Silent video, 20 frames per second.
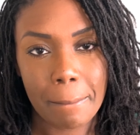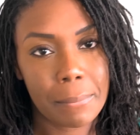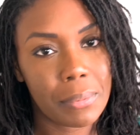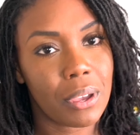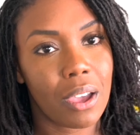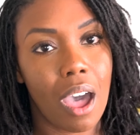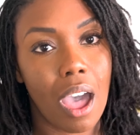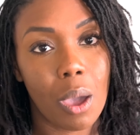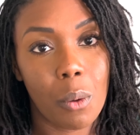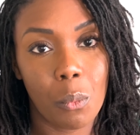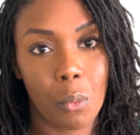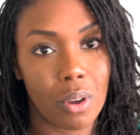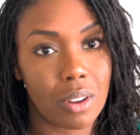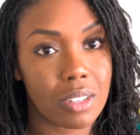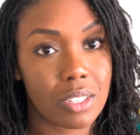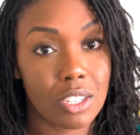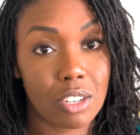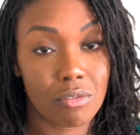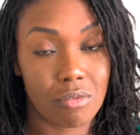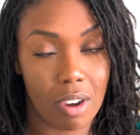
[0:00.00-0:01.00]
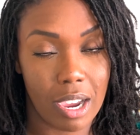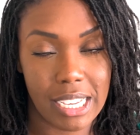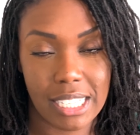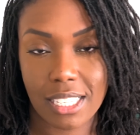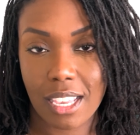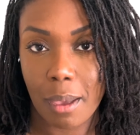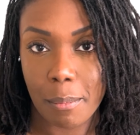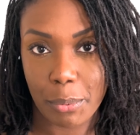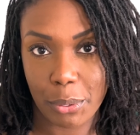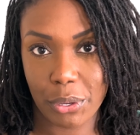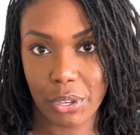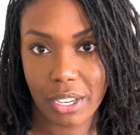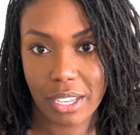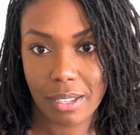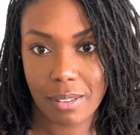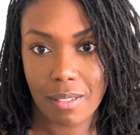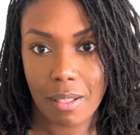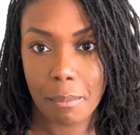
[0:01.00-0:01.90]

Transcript: but i want to write a book